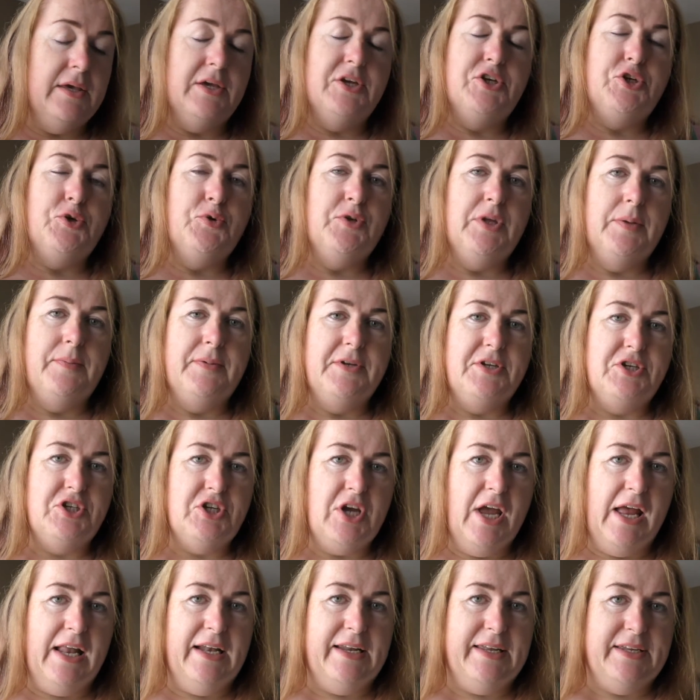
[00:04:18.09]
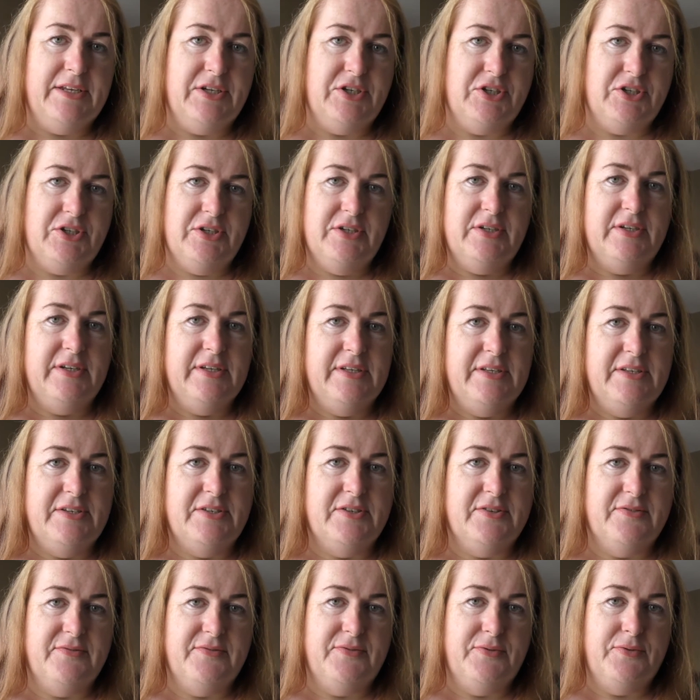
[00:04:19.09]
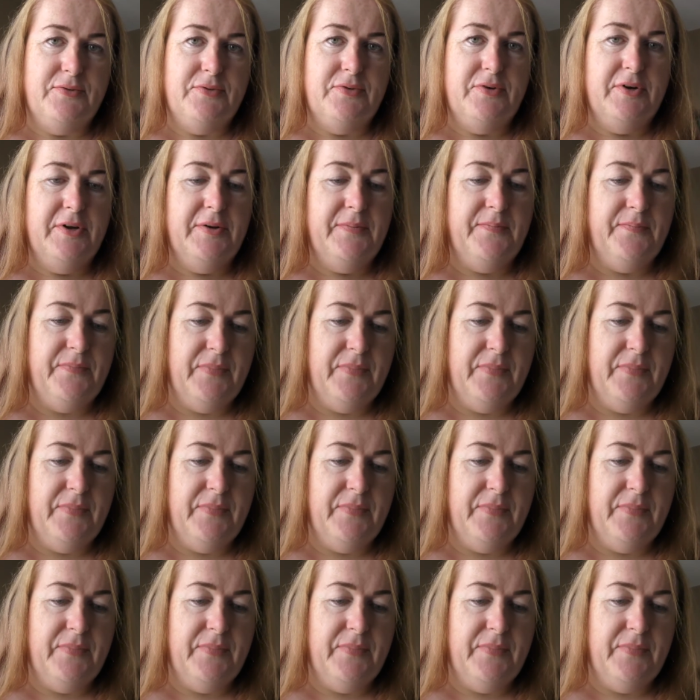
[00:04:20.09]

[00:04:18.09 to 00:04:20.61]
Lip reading: issued them a challenge in Sephora.